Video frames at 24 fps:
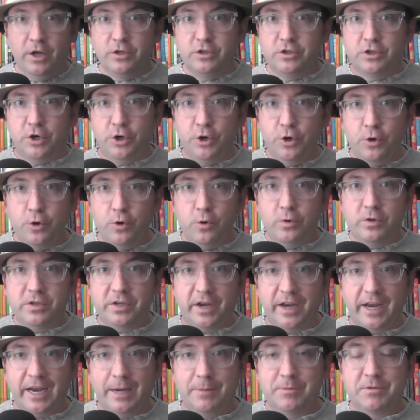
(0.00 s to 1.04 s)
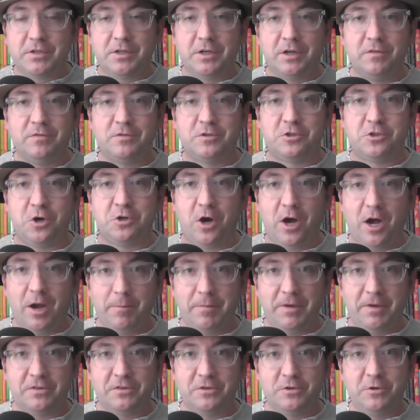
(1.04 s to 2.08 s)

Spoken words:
two types of zombies,